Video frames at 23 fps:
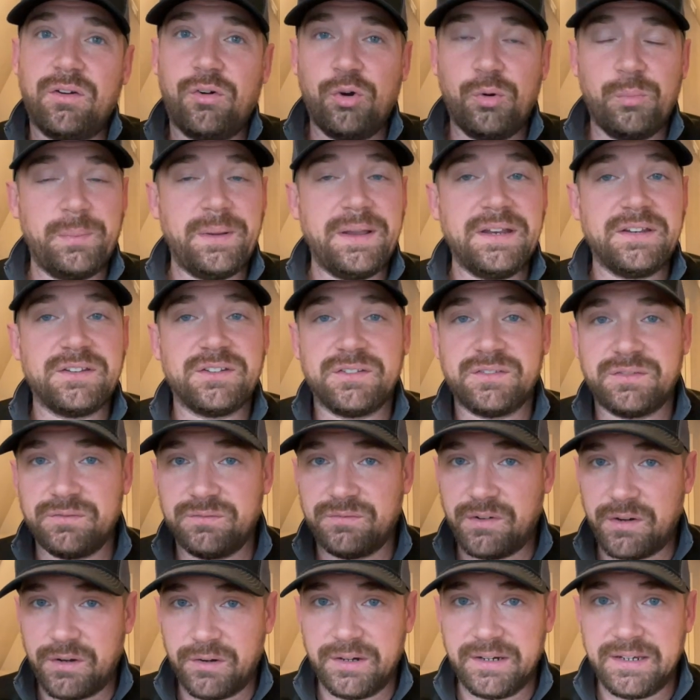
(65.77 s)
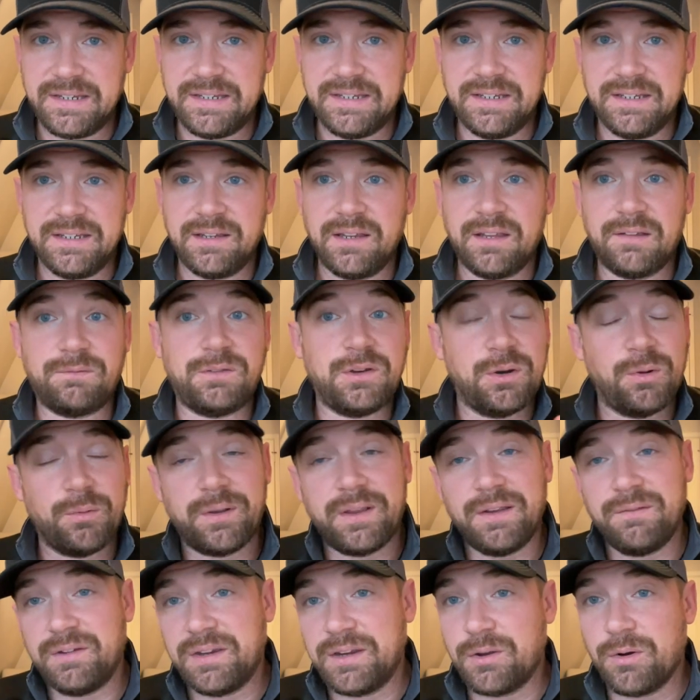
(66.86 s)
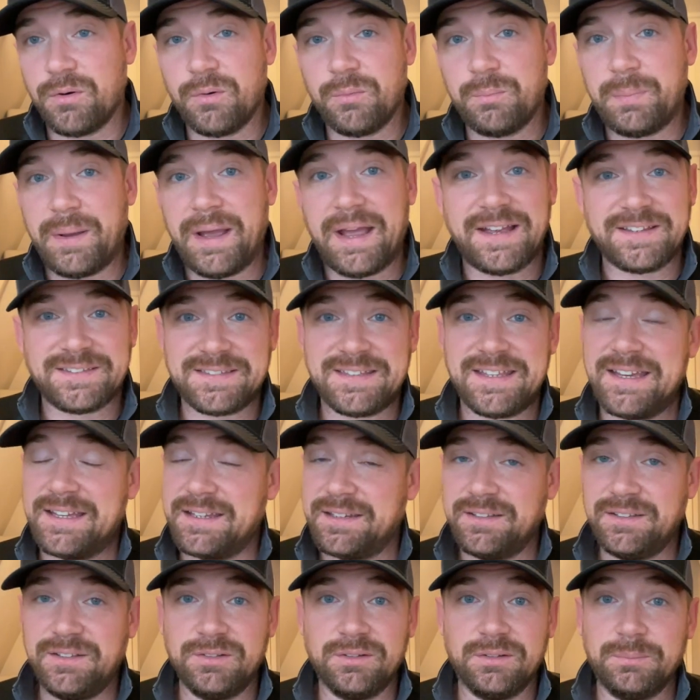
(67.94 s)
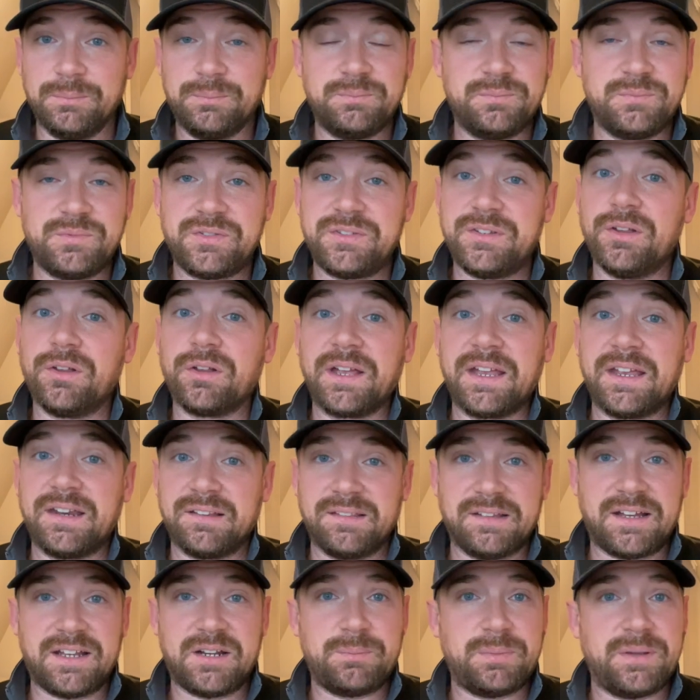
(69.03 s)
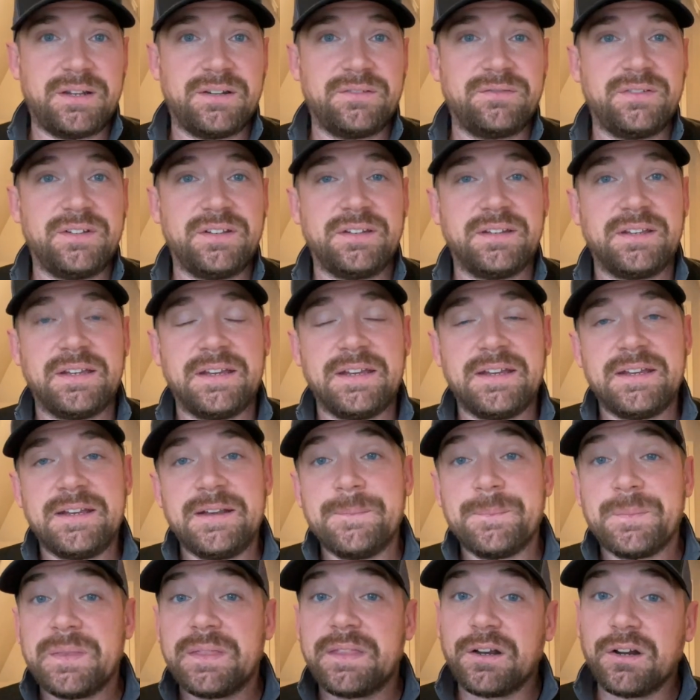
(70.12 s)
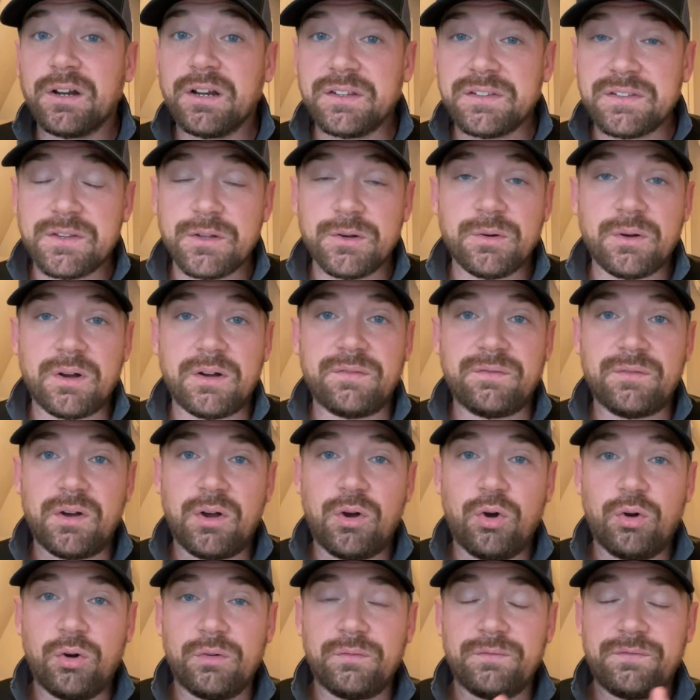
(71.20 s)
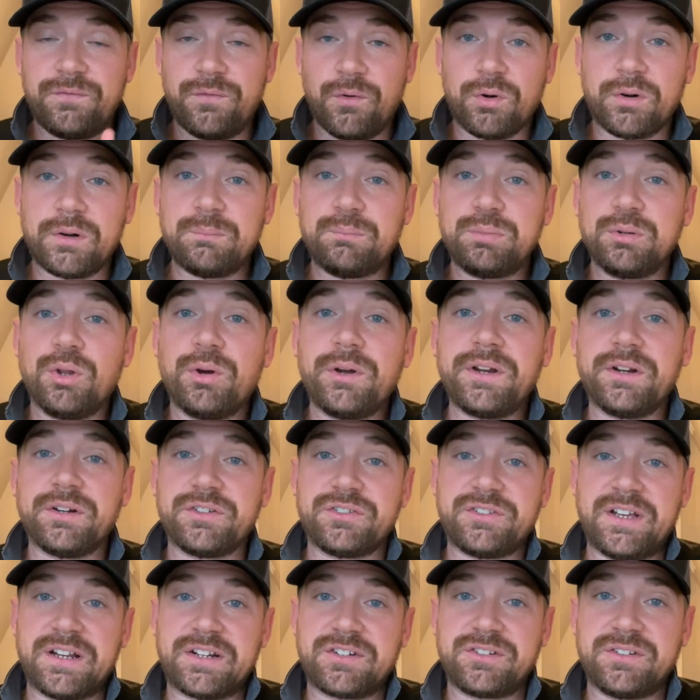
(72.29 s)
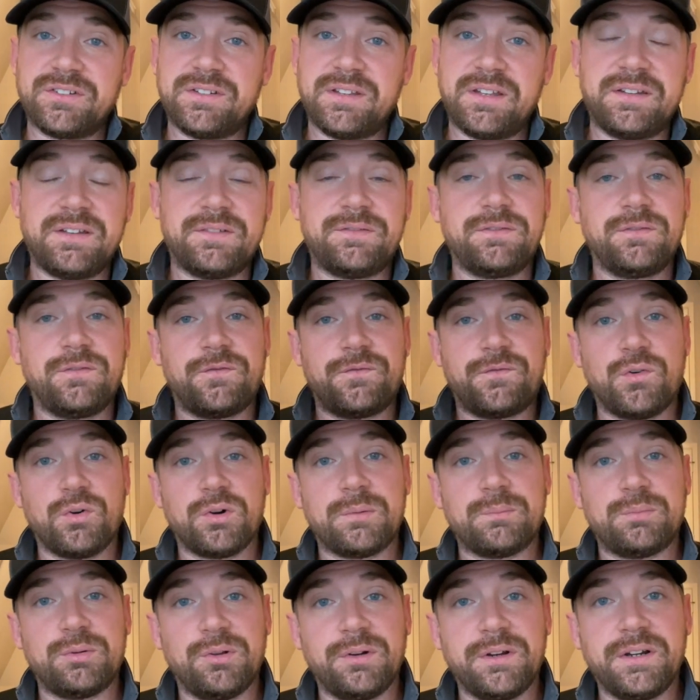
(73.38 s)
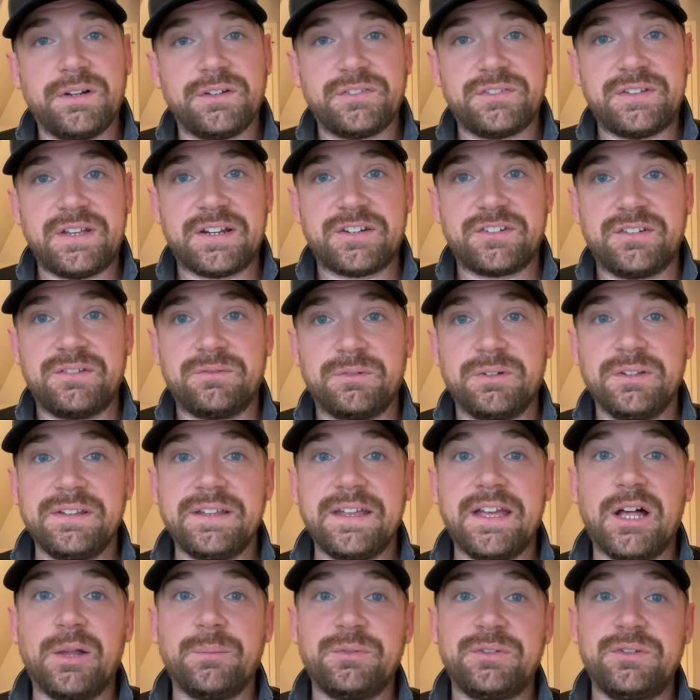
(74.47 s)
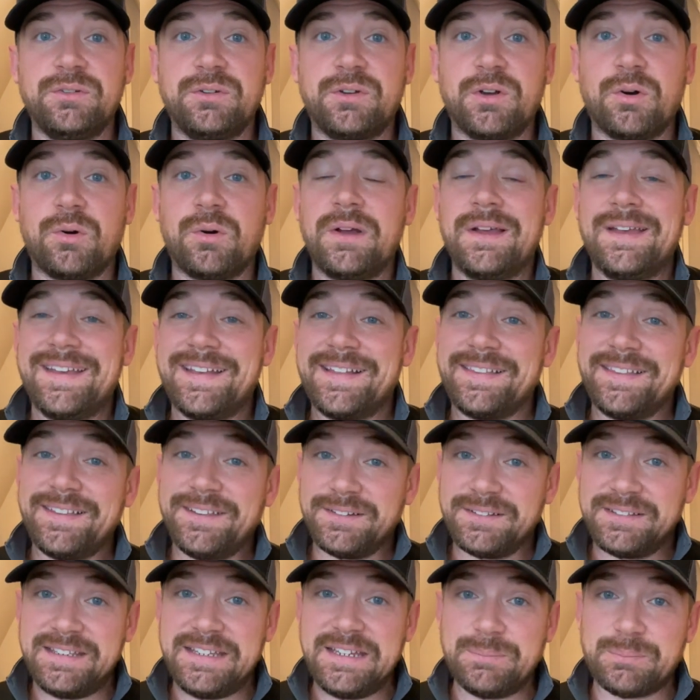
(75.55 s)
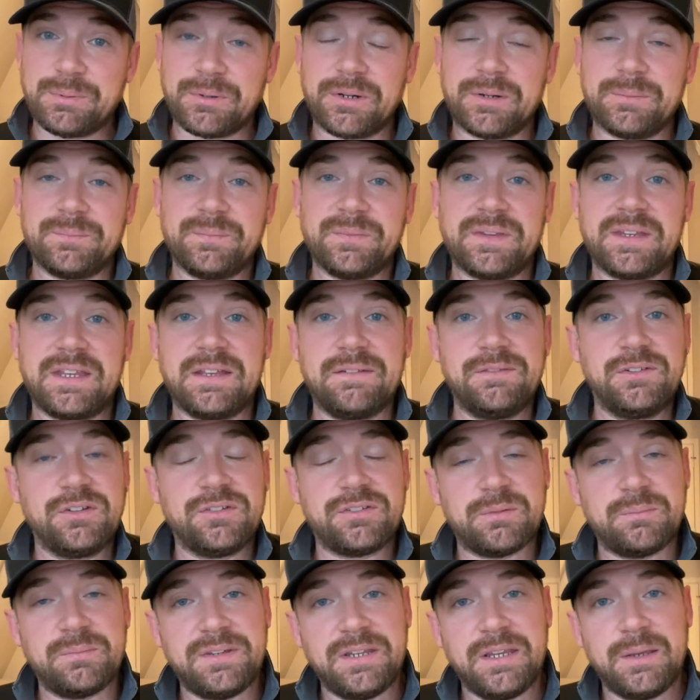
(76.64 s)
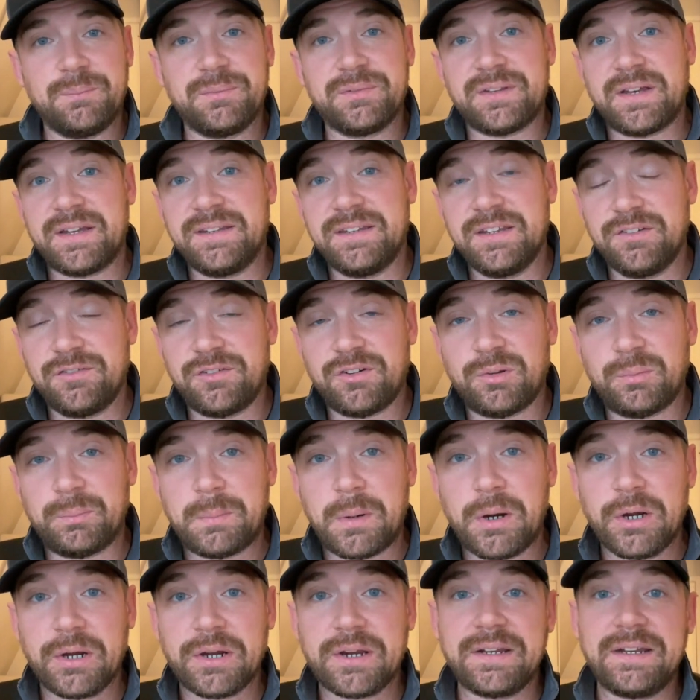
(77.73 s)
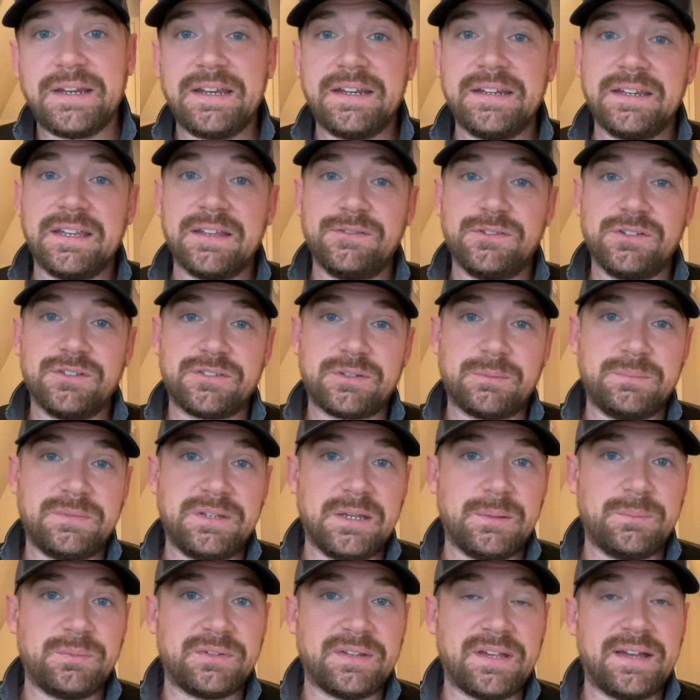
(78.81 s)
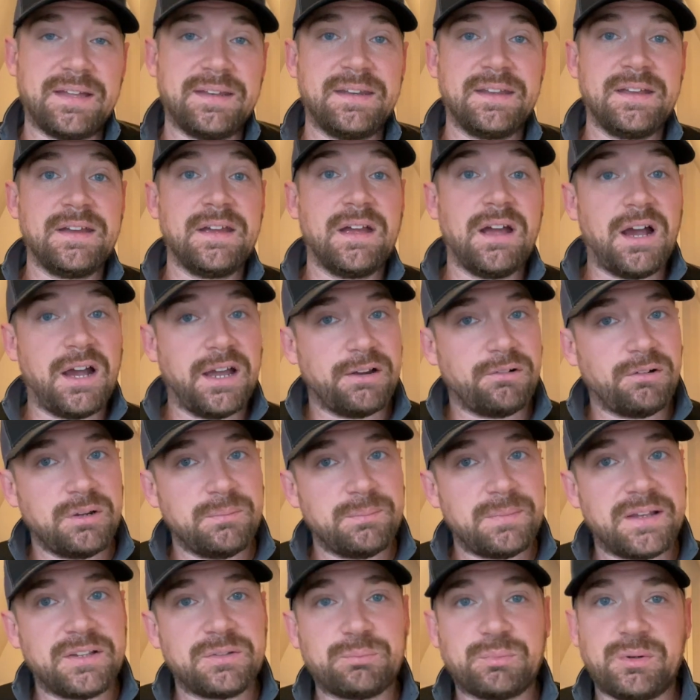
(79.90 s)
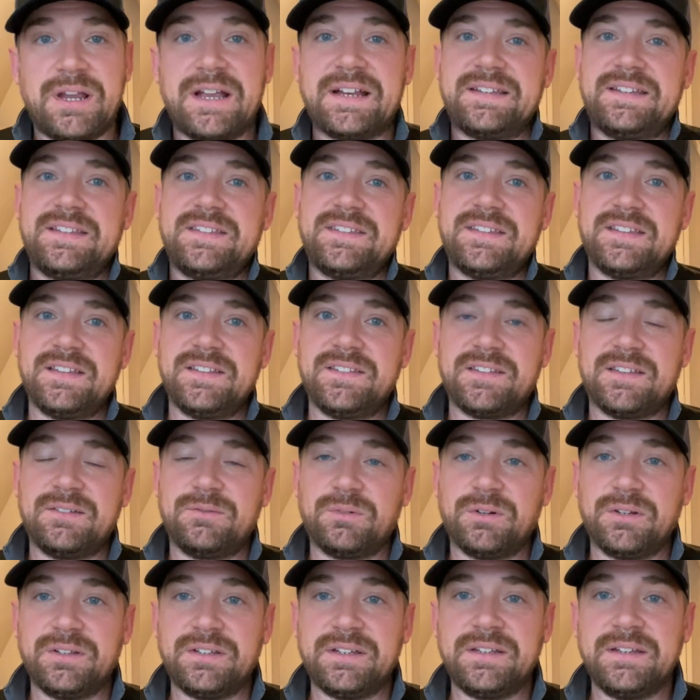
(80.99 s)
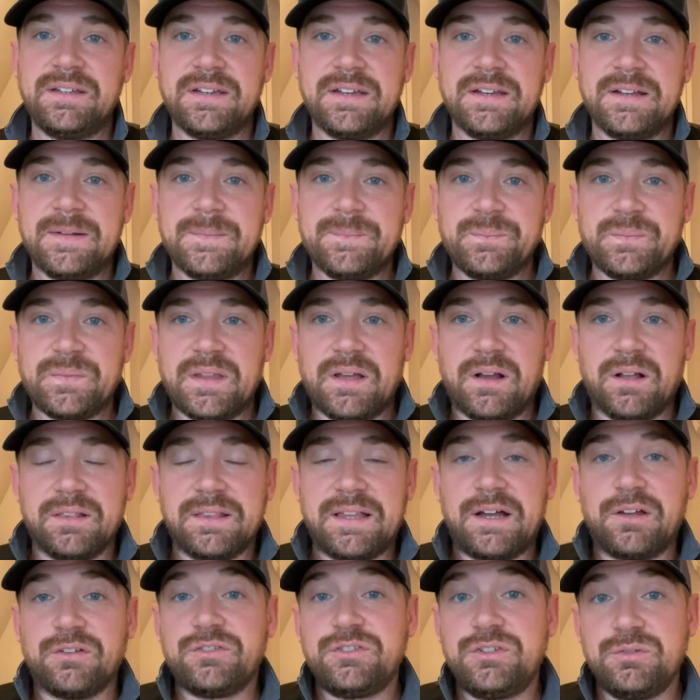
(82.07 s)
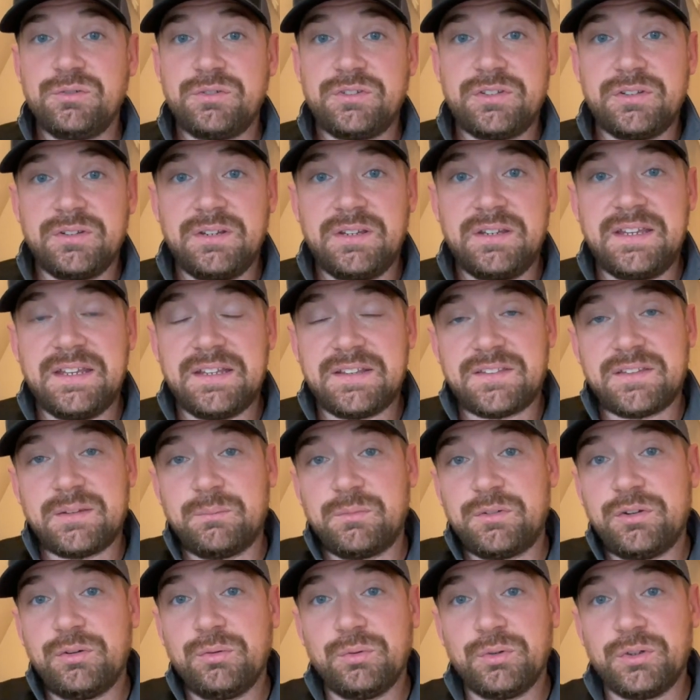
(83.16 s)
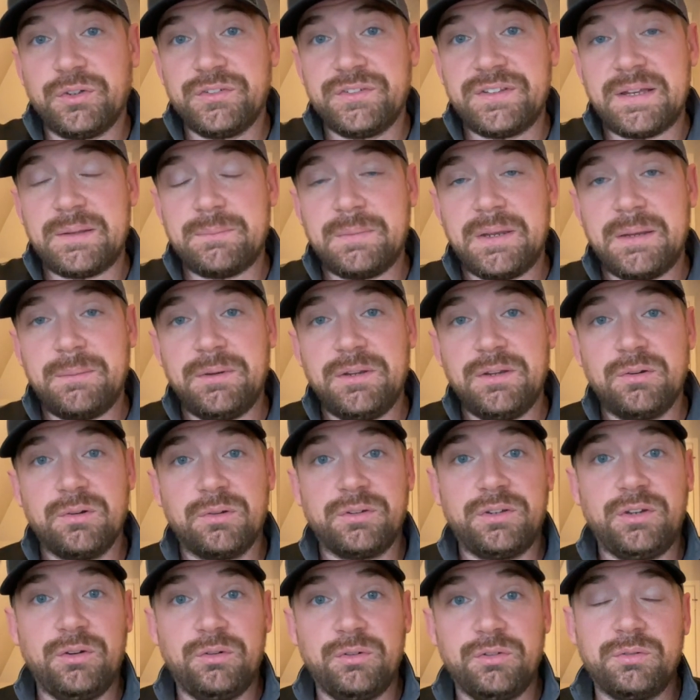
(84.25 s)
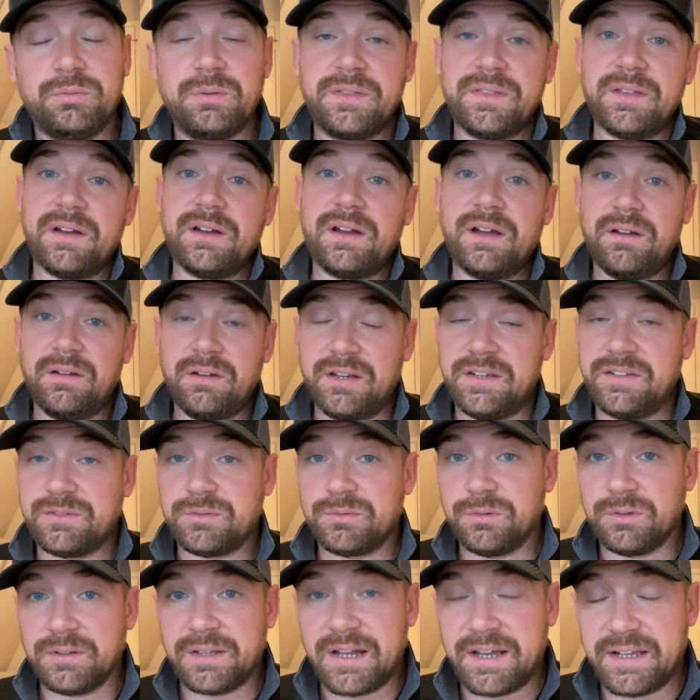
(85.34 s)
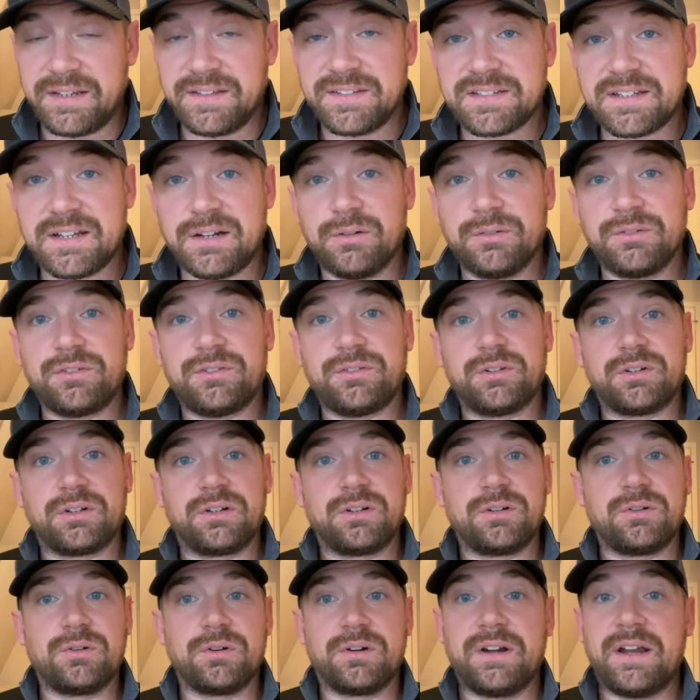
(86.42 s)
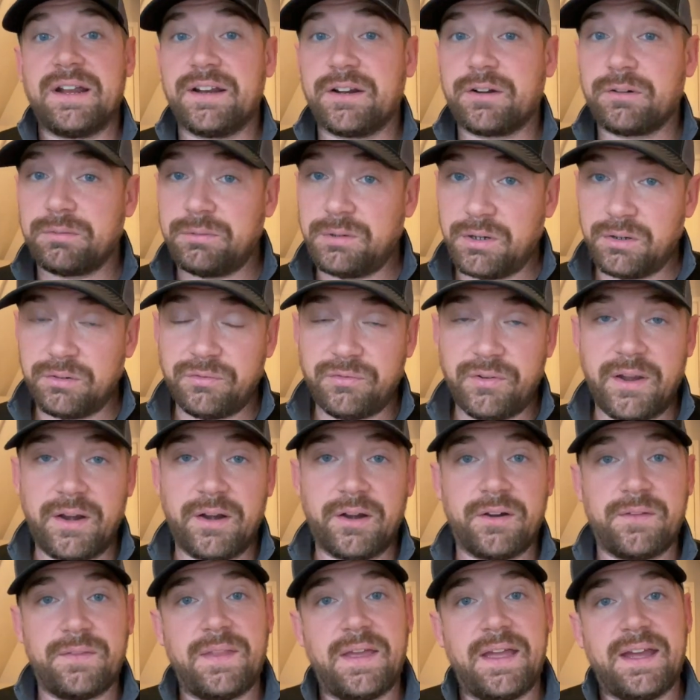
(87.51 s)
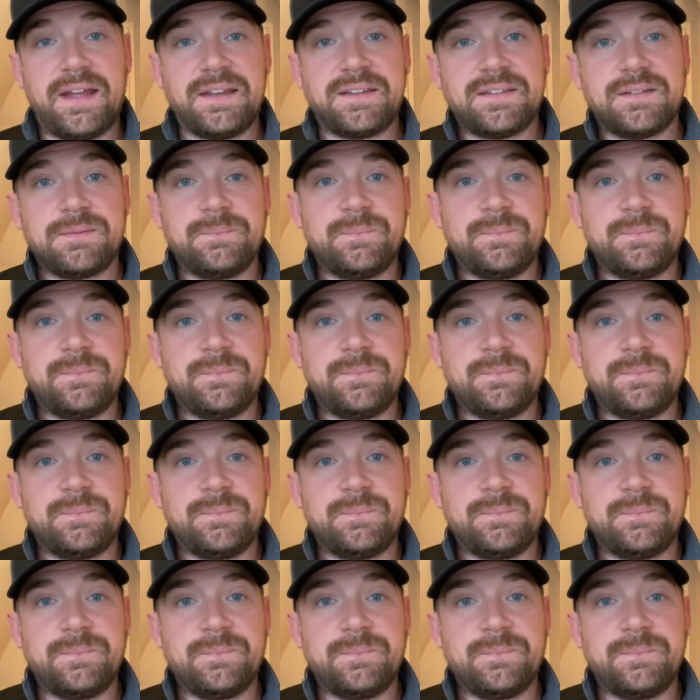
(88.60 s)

Homepage is very key. If you don't even go past that, you'll still gain a lot of benefit. There is, though, a whole for employers section, and the for employers section really helps you go a little deeper. Gives you some tips on digital marketing, gives you some tips on hiring best practices, and really allows you to get some tools that maybe you'll use with a high school guidance counselor or at a career fair and that.